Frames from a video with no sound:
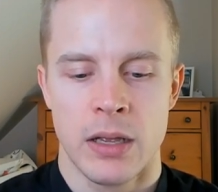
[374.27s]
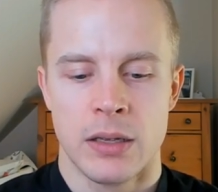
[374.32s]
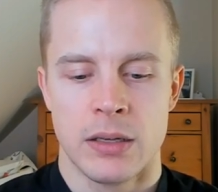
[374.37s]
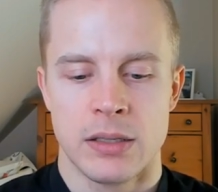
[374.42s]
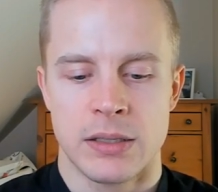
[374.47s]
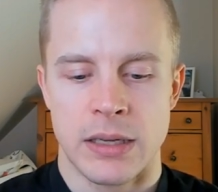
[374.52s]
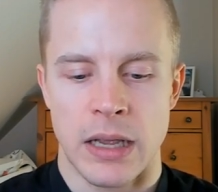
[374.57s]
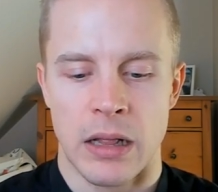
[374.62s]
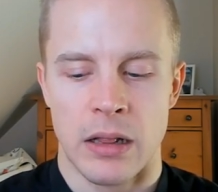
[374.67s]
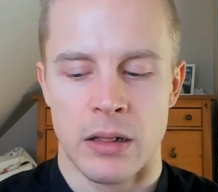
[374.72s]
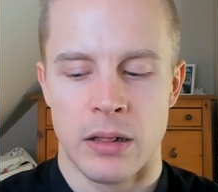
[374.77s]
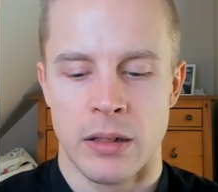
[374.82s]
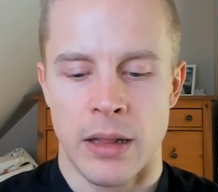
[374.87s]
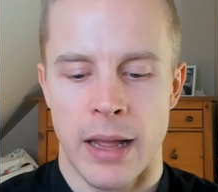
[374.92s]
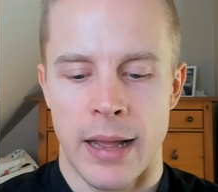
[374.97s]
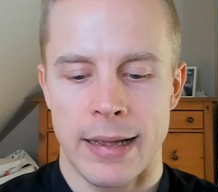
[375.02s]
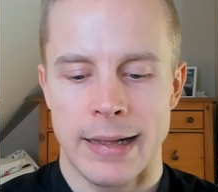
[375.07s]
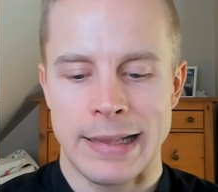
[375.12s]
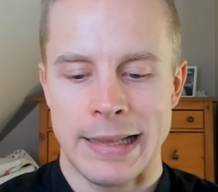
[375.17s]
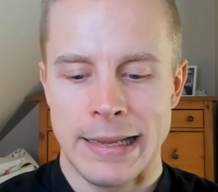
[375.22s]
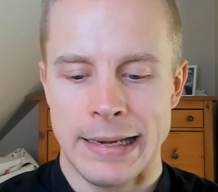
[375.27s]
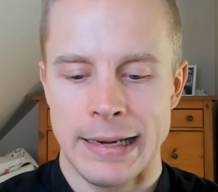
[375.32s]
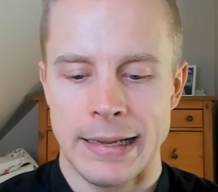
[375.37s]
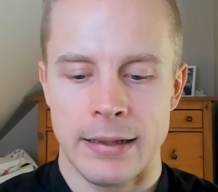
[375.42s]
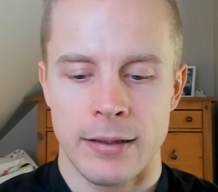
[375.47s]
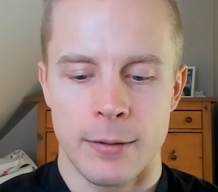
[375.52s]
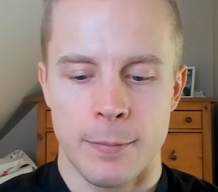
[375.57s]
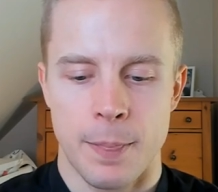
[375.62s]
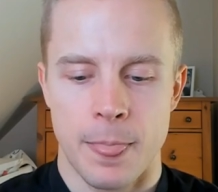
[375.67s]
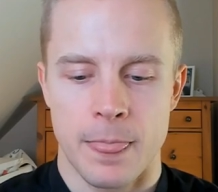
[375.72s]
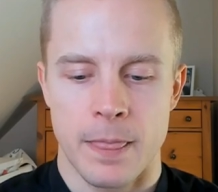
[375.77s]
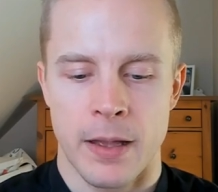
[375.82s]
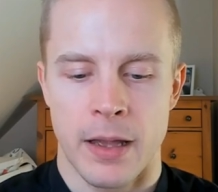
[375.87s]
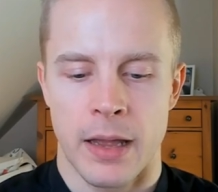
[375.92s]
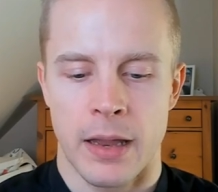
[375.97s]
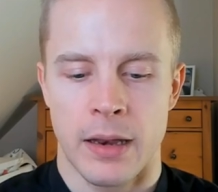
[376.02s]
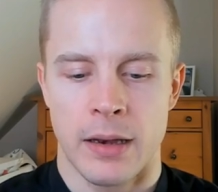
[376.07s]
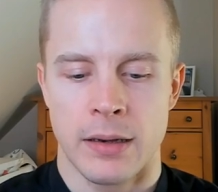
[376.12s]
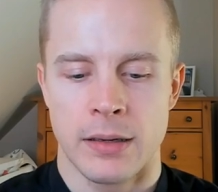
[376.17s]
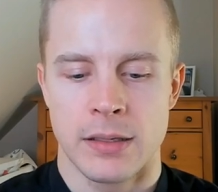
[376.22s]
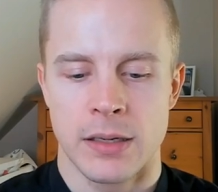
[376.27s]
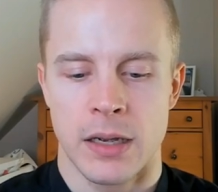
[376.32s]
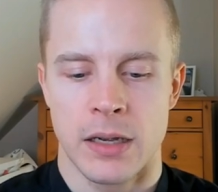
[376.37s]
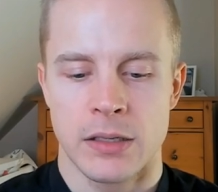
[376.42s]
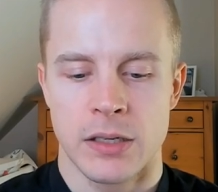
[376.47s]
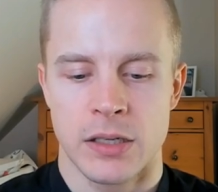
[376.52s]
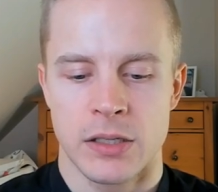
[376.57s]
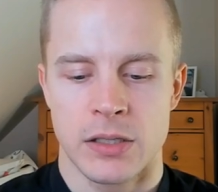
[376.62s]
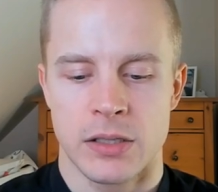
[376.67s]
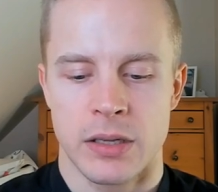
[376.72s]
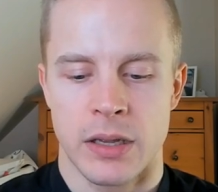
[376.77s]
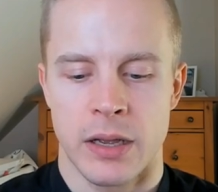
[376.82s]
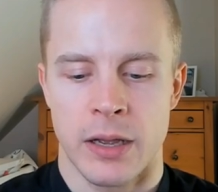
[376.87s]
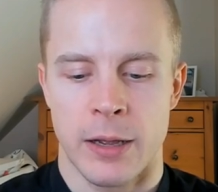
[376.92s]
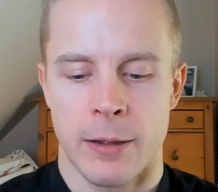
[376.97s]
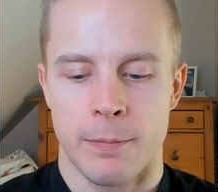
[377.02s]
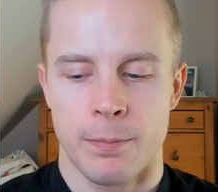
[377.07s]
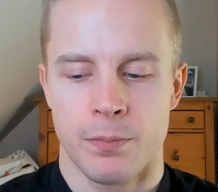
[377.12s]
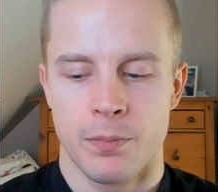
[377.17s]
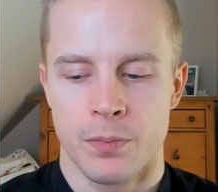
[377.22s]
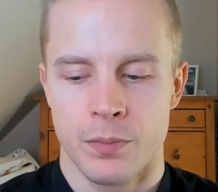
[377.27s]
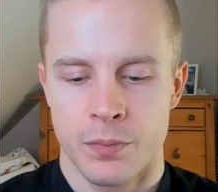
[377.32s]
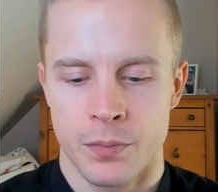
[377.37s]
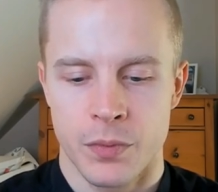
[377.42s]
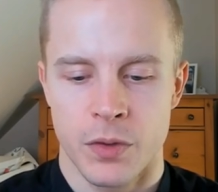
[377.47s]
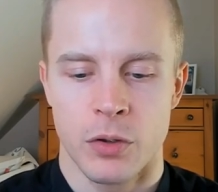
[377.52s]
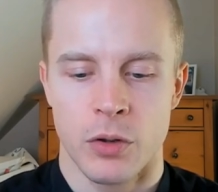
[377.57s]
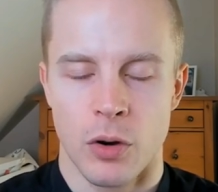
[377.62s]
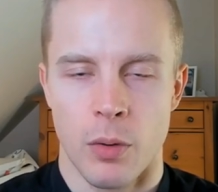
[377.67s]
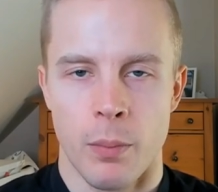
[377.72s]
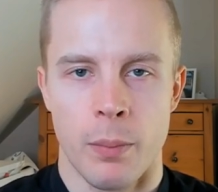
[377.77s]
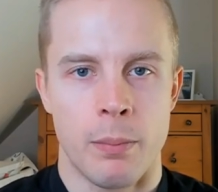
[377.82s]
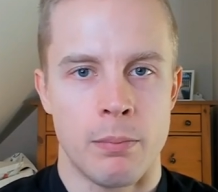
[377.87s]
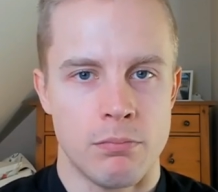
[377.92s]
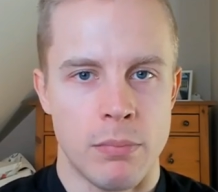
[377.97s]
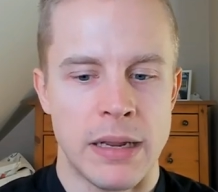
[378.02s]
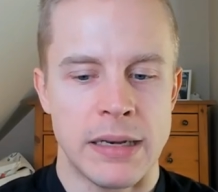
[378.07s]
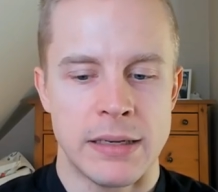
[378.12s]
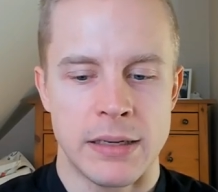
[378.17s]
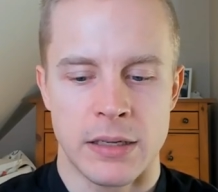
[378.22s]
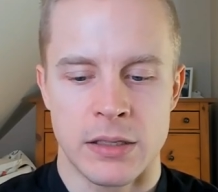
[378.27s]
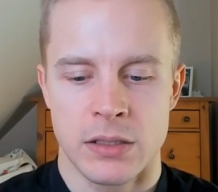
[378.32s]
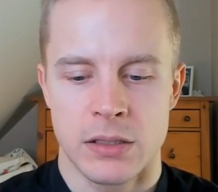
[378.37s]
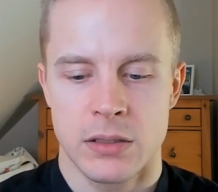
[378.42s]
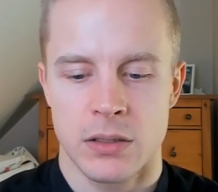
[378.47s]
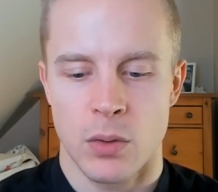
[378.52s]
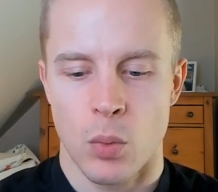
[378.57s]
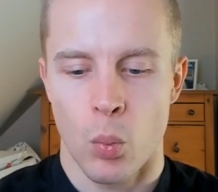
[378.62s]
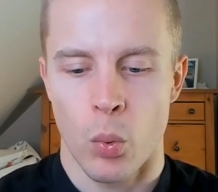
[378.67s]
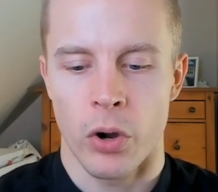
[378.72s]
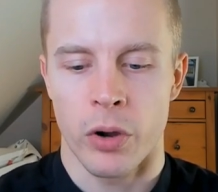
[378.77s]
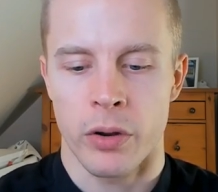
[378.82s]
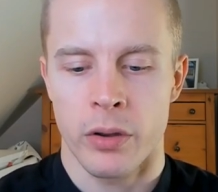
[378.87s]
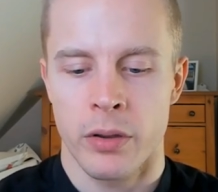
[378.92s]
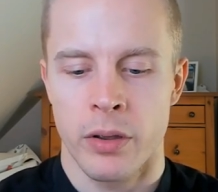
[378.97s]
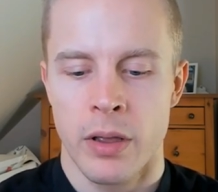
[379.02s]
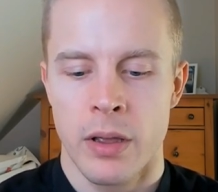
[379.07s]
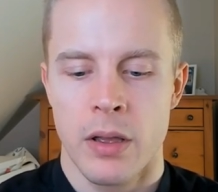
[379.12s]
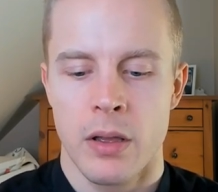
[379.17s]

cell uh, cleaning, and uh, just um, you know maintenance work.